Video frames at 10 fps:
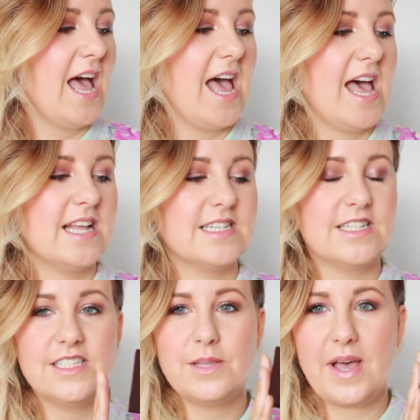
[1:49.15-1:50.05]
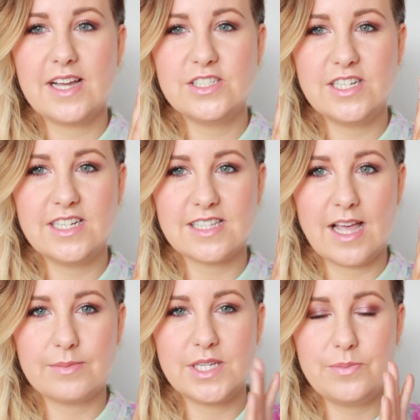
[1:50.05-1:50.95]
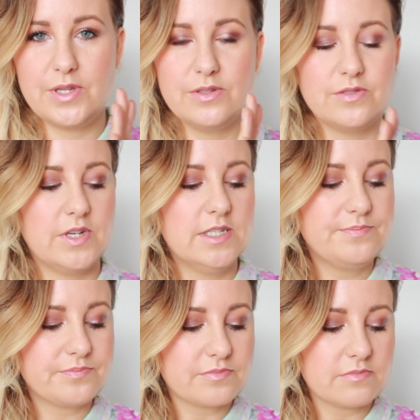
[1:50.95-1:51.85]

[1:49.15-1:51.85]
and I just think the packaging is absolutely beautiful.